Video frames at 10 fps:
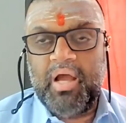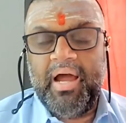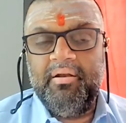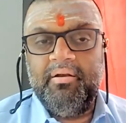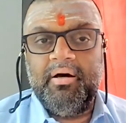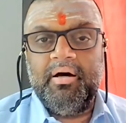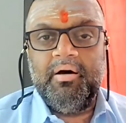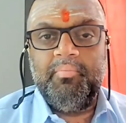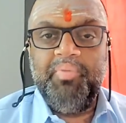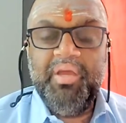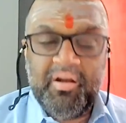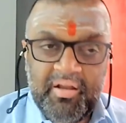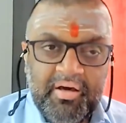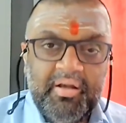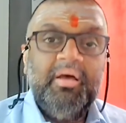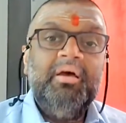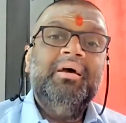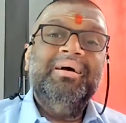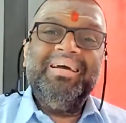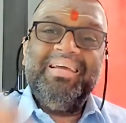And be clear,
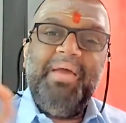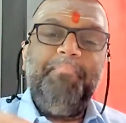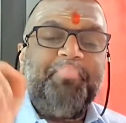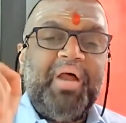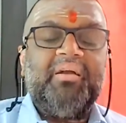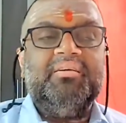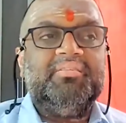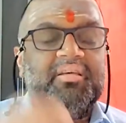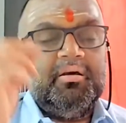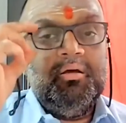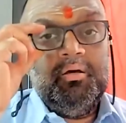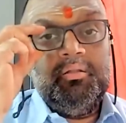keep practicing.